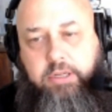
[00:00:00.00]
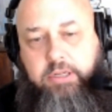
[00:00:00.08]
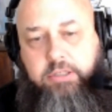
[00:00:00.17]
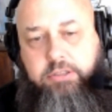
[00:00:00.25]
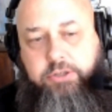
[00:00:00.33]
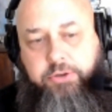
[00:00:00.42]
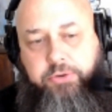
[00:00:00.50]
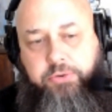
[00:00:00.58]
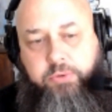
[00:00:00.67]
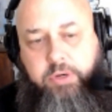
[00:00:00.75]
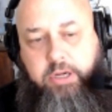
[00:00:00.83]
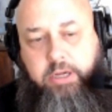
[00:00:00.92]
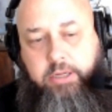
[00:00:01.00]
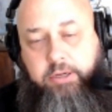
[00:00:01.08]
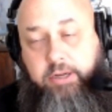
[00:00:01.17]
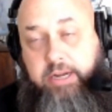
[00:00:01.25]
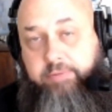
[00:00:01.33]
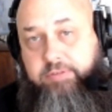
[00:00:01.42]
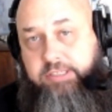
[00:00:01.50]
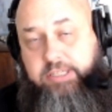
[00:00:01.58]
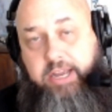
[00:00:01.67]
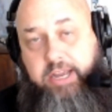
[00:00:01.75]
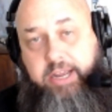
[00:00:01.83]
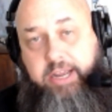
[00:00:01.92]
to, you're going to have to
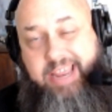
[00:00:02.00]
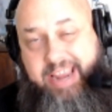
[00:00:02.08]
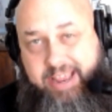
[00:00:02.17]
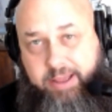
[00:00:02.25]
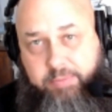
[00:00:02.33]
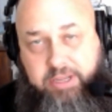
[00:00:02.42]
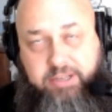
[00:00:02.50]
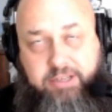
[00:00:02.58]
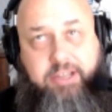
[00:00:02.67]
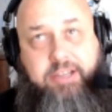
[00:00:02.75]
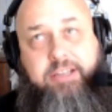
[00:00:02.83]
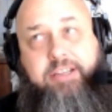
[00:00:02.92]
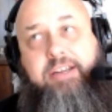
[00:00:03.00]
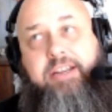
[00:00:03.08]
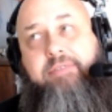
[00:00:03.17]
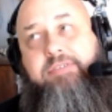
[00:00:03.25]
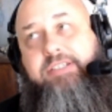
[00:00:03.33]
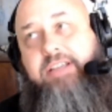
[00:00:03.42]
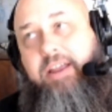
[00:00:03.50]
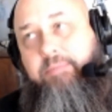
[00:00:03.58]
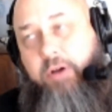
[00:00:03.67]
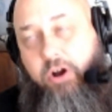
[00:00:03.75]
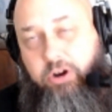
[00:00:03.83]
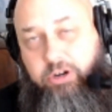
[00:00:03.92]
sign Lamb, you're going to have to sign
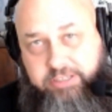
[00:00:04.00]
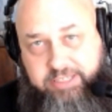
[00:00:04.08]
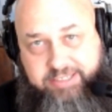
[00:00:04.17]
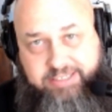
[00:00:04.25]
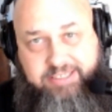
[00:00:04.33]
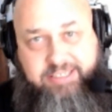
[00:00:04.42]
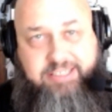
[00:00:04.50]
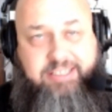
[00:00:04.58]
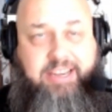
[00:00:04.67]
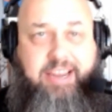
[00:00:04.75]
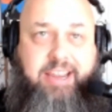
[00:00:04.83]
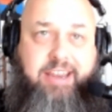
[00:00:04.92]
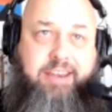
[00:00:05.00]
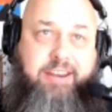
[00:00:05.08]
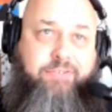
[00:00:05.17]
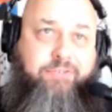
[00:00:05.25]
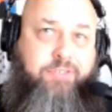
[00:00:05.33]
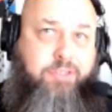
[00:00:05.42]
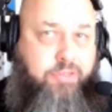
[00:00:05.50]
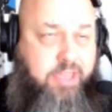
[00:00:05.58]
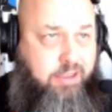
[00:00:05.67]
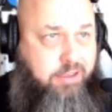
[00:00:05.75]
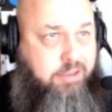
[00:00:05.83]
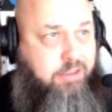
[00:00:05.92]
Parsons, and if you
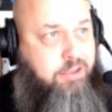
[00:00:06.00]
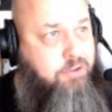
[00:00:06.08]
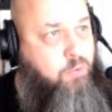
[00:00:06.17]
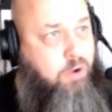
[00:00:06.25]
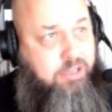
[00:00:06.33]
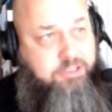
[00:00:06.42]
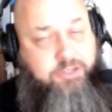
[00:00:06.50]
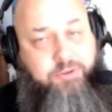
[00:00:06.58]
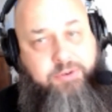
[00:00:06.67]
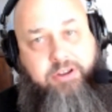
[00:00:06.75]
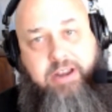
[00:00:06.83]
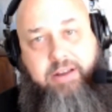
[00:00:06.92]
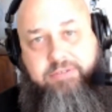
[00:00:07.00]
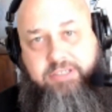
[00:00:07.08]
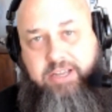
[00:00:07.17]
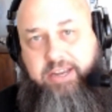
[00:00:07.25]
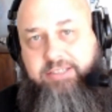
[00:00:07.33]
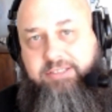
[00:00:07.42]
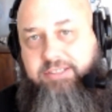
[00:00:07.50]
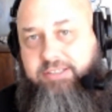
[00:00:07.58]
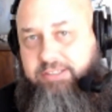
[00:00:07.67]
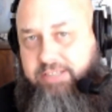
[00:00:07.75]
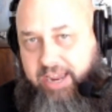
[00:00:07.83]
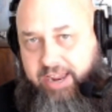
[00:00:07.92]
think you want to, you're going to have to sign
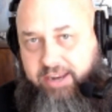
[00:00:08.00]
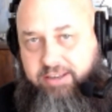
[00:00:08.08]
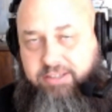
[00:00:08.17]
Dak.